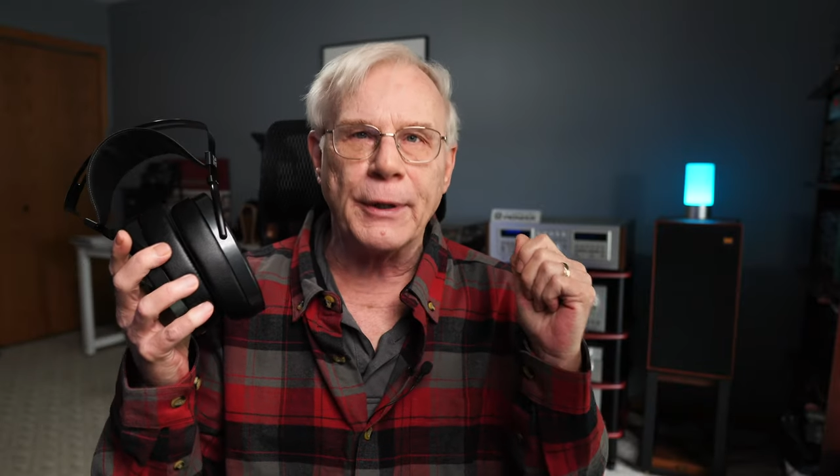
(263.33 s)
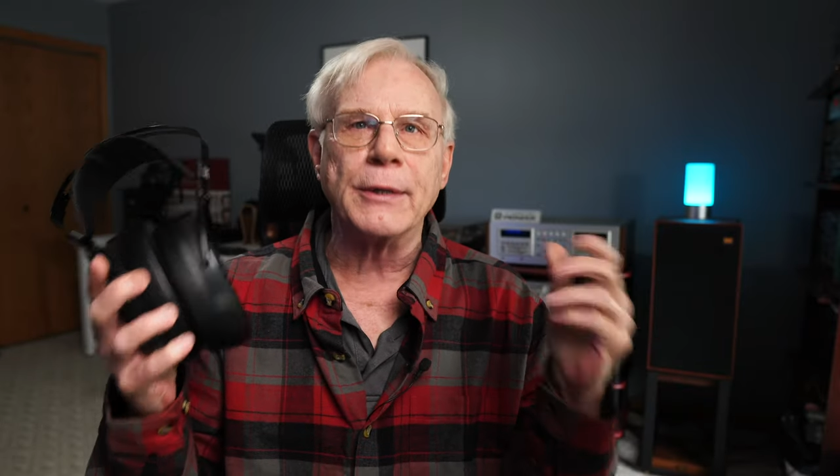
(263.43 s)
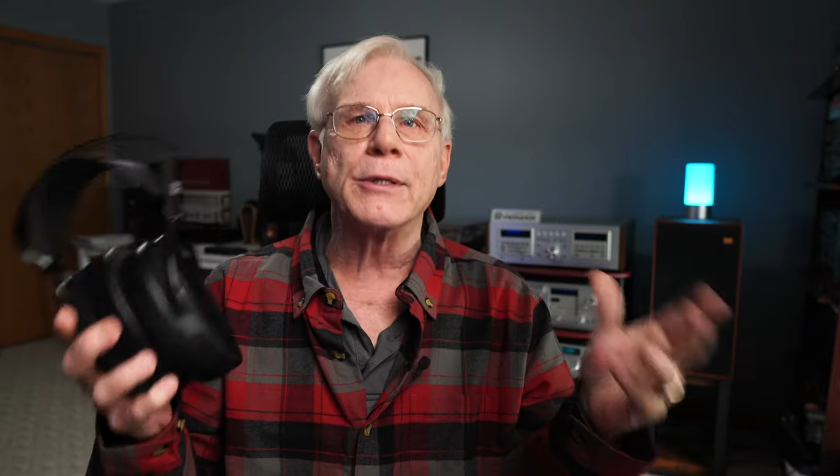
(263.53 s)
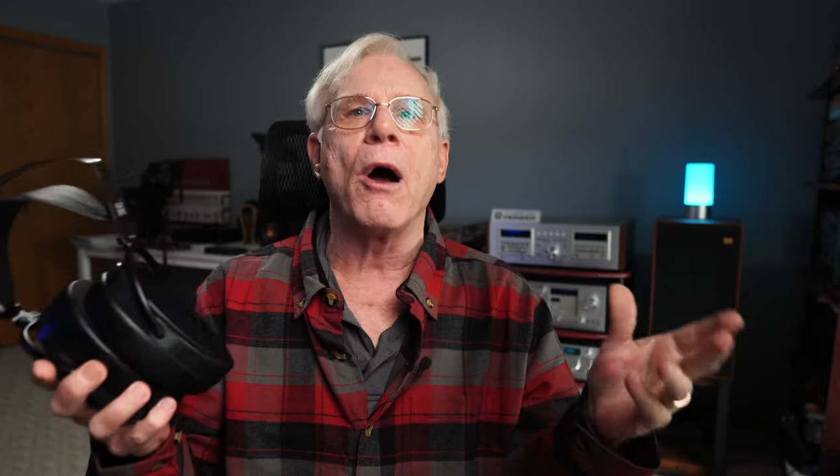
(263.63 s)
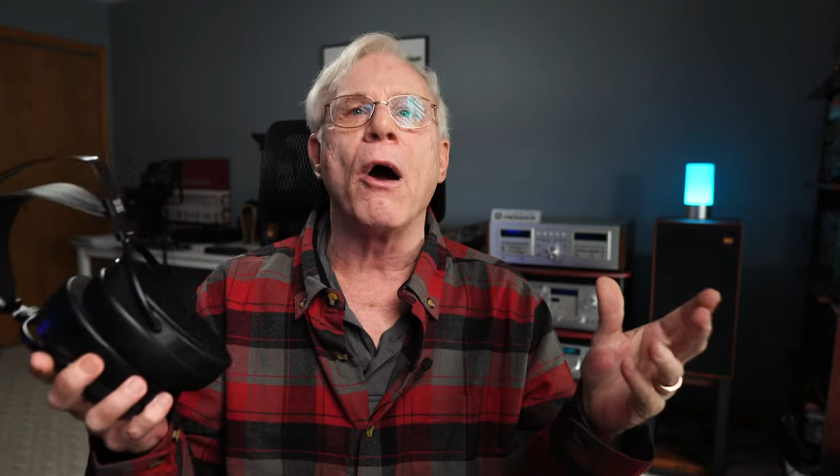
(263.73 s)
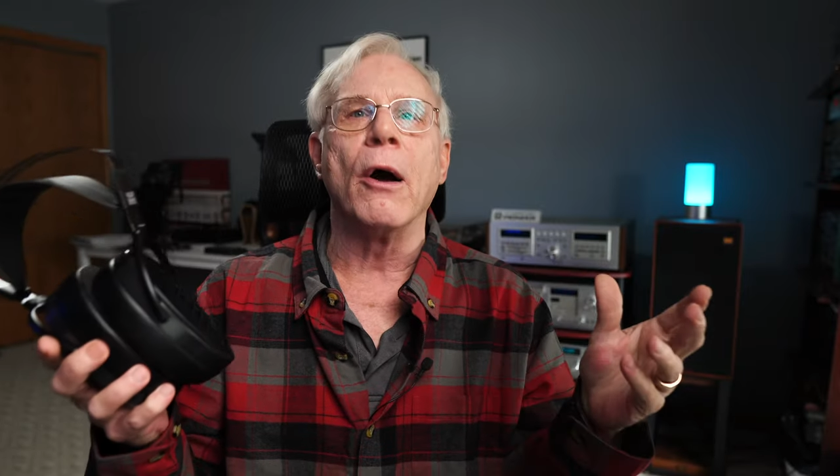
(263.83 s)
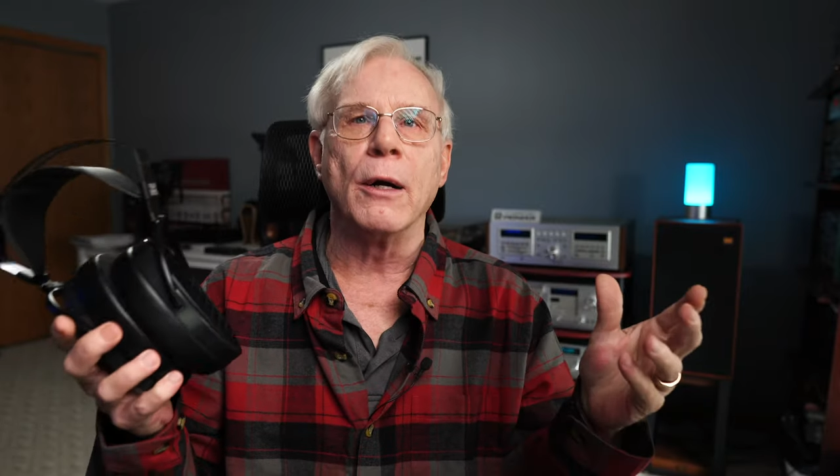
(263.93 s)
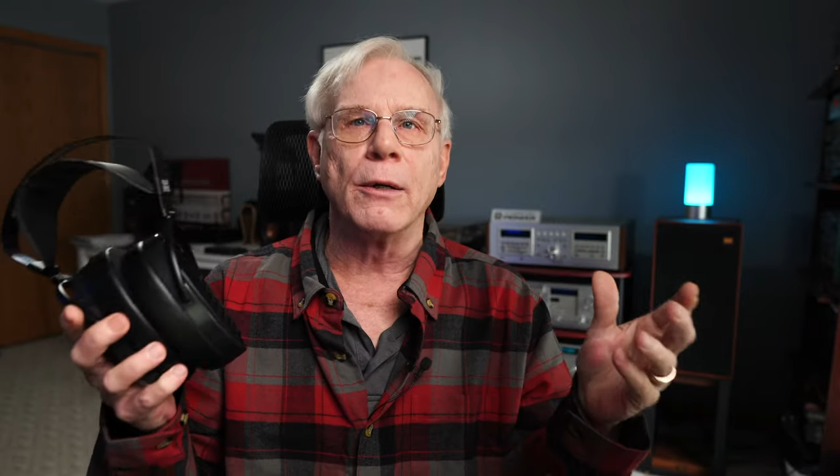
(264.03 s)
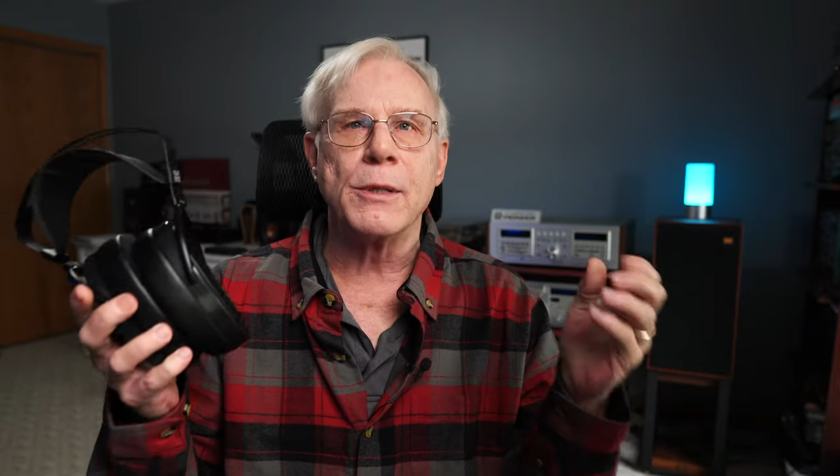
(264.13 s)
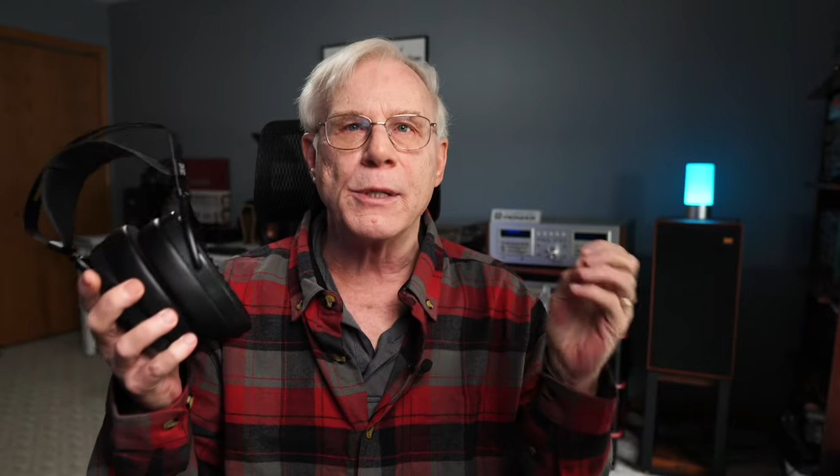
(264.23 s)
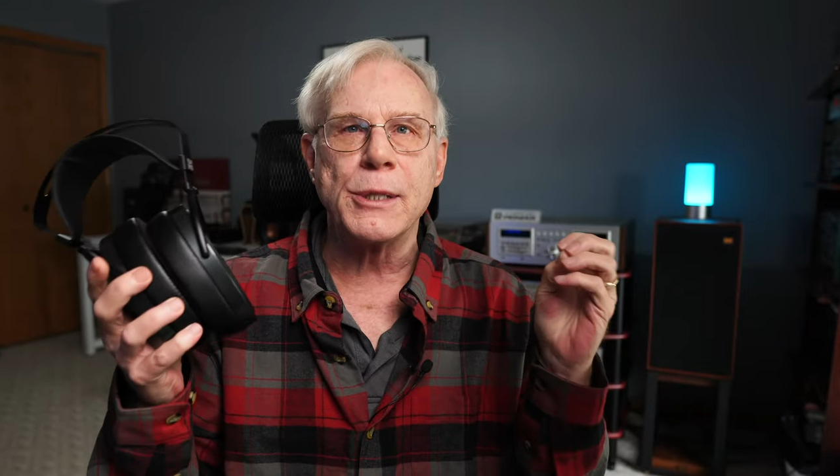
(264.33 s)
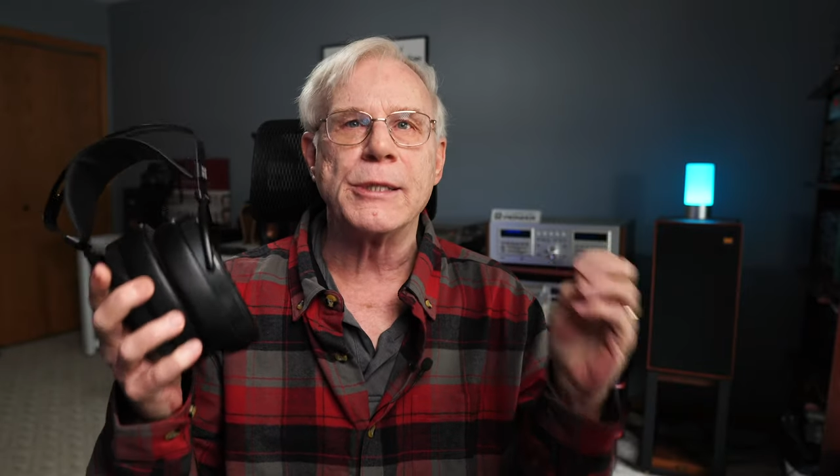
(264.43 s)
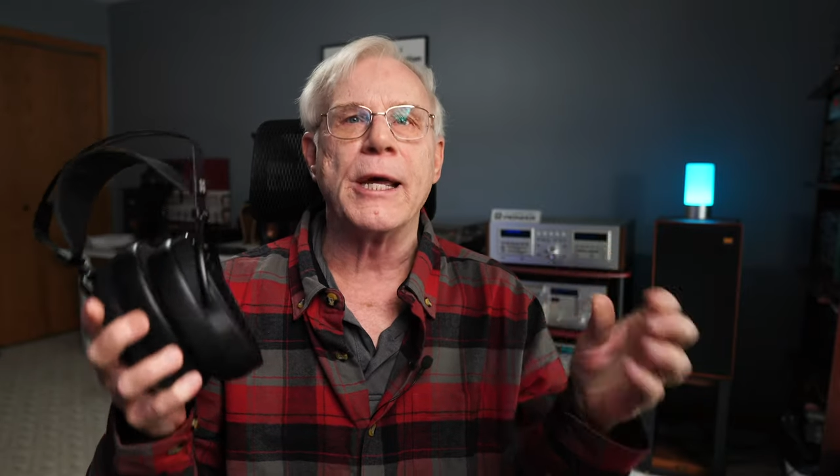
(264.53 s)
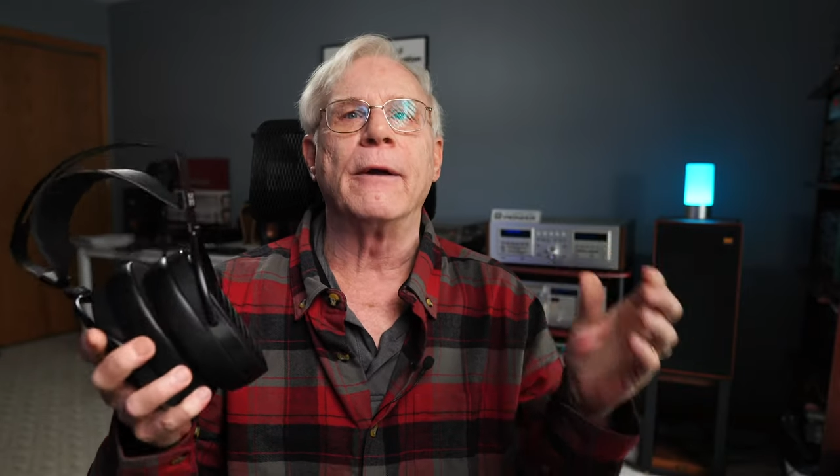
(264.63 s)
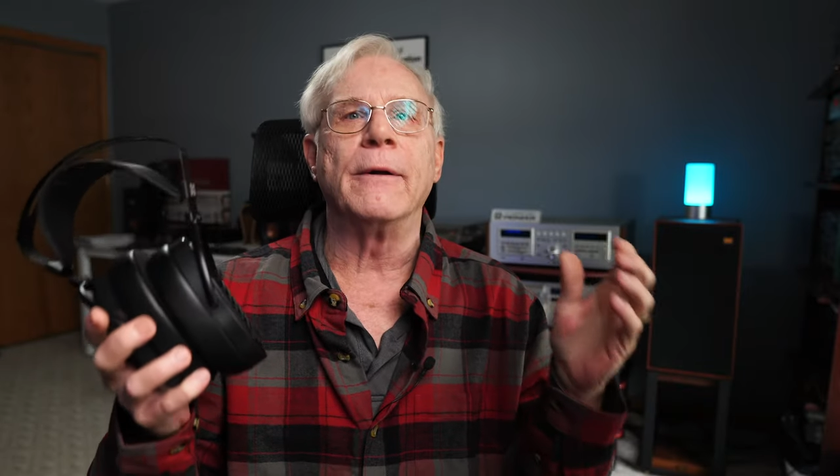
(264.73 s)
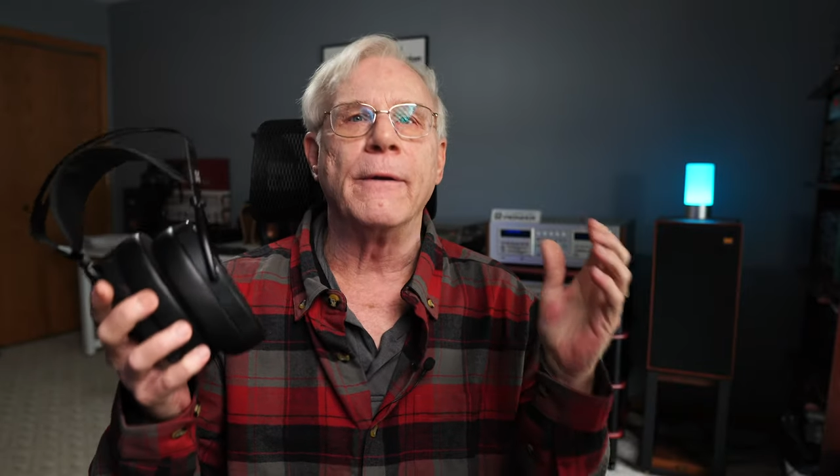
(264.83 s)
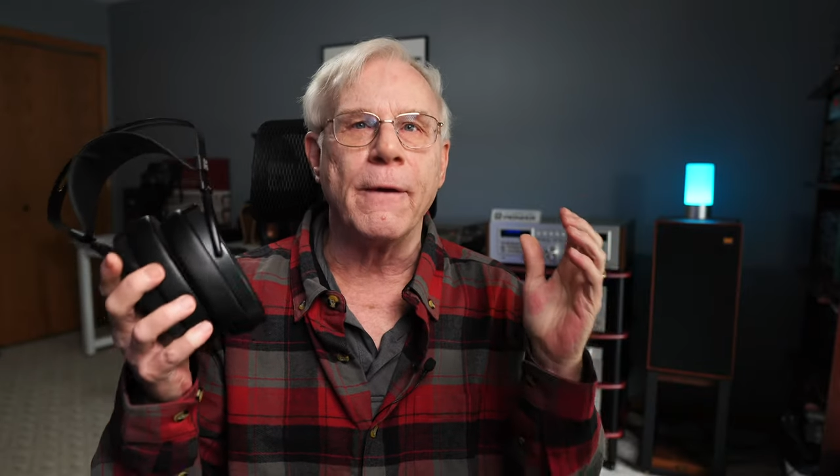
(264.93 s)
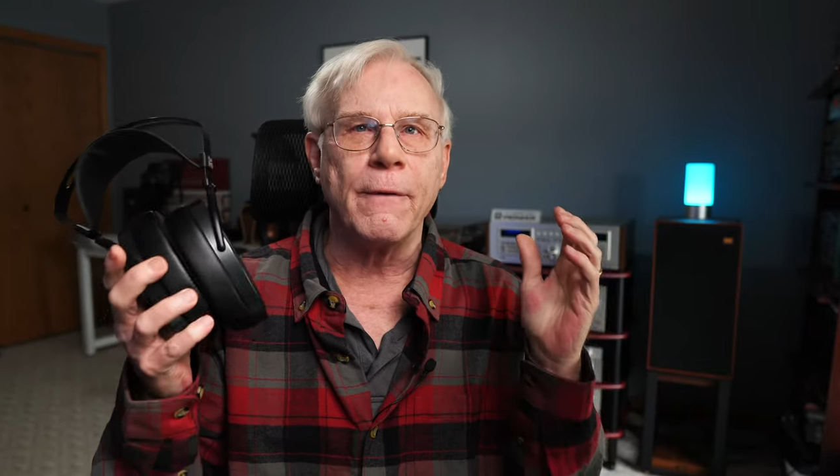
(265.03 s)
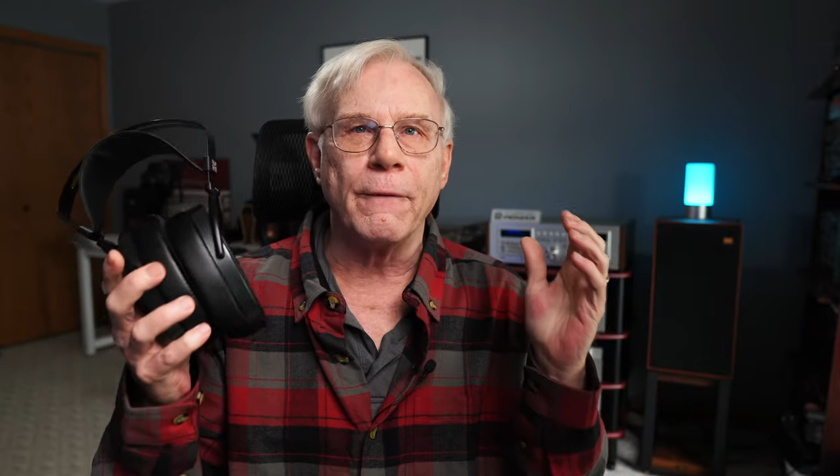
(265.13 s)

guitar sounded